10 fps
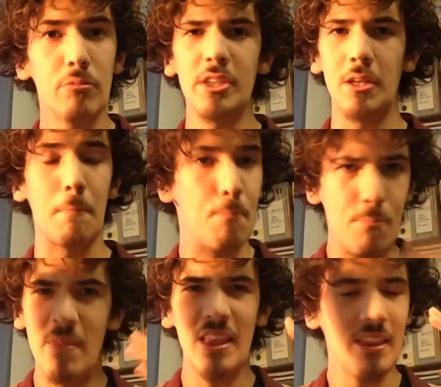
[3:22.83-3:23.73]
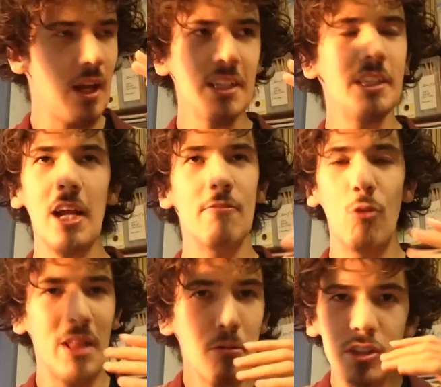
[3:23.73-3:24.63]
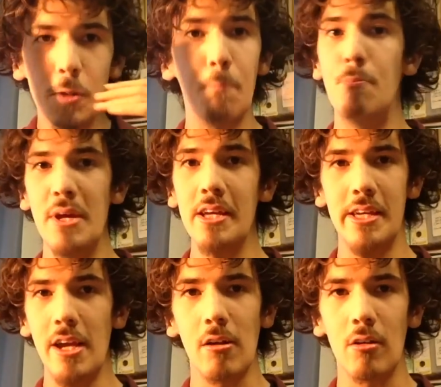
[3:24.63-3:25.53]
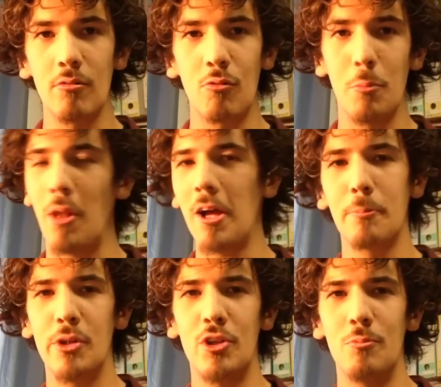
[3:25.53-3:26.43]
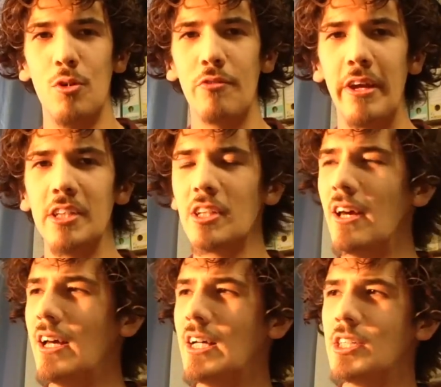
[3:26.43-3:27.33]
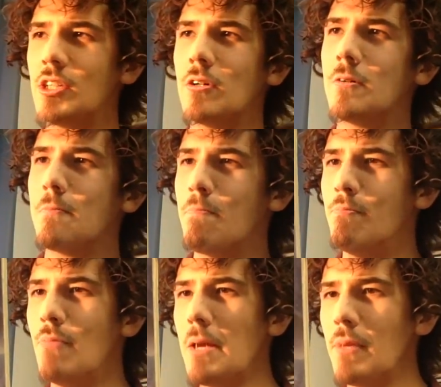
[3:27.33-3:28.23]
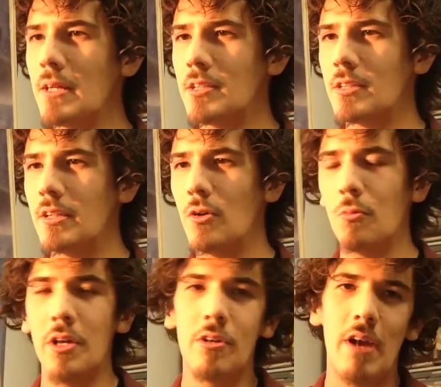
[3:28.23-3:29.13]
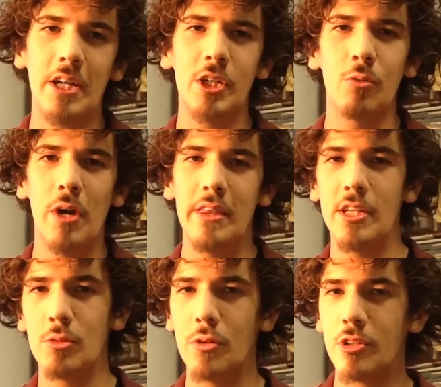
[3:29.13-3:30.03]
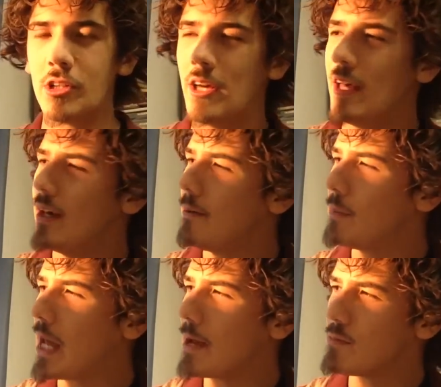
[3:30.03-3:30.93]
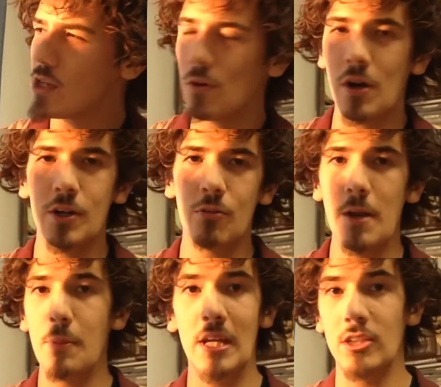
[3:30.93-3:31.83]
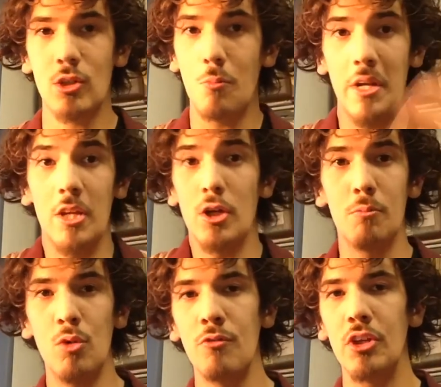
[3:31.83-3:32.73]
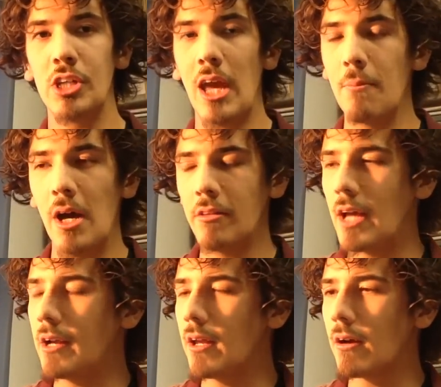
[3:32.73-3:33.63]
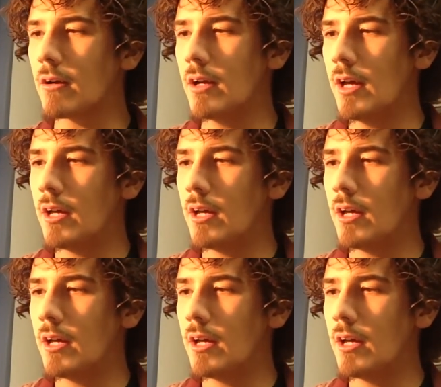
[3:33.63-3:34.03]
It was 1994, that was the big year for blockbuster movies. So maybe it's no wonder actually why this became so underrated, because so many good movies came out that year.